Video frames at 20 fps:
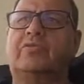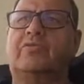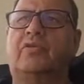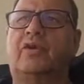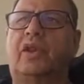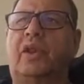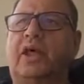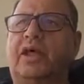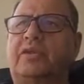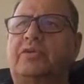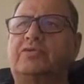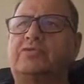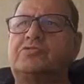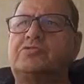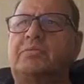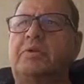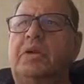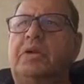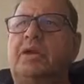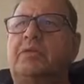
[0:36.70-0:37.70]
I would like to
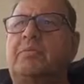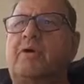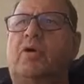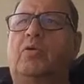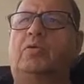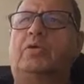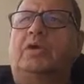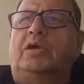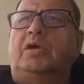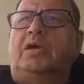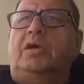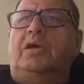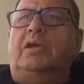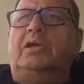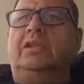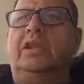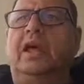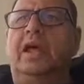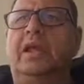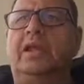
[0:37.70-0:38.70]
speak about
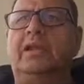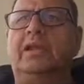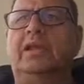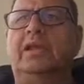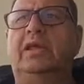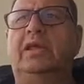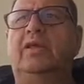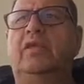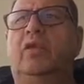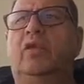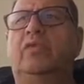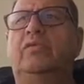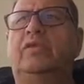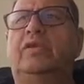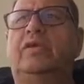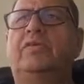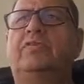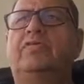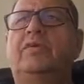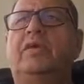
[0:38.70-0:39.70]
that. He
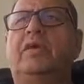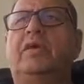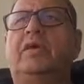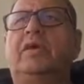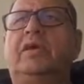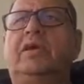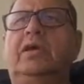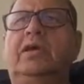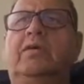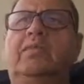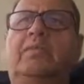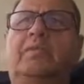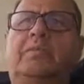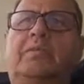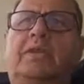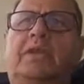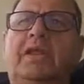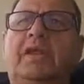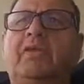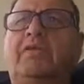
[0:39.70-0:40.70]
always in our
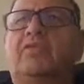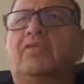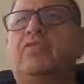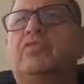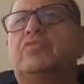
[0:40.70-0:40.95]
meetings